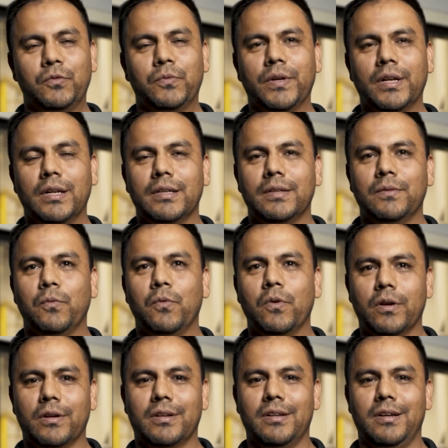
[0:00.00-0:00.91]
really
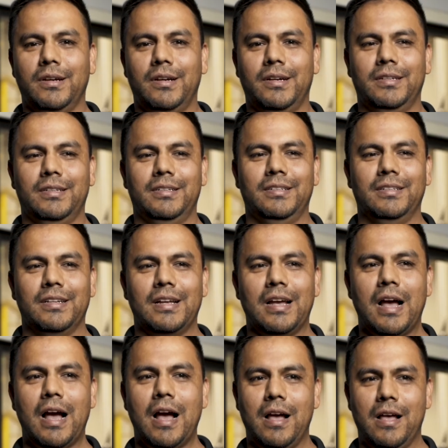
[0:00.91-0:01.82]
work on
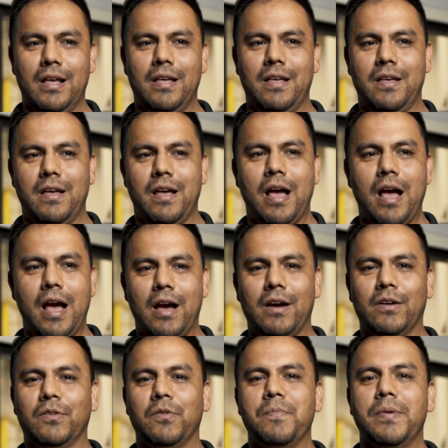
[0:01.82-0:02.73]

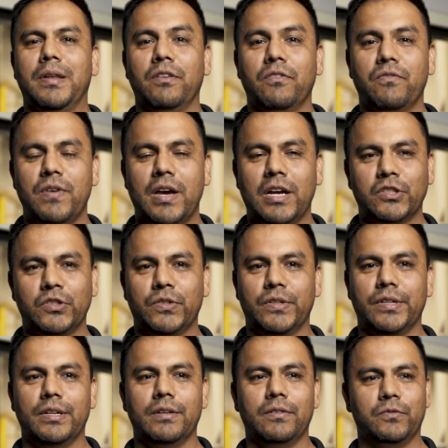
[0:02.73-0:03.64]
how to
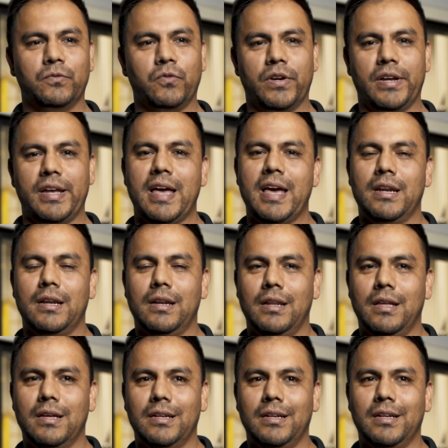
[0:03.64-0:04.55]
manufacture it, for it had a
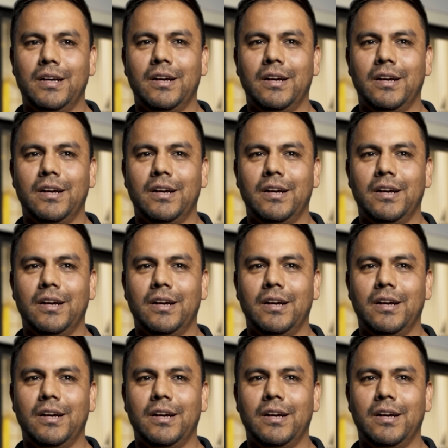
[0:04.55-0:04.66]
lot of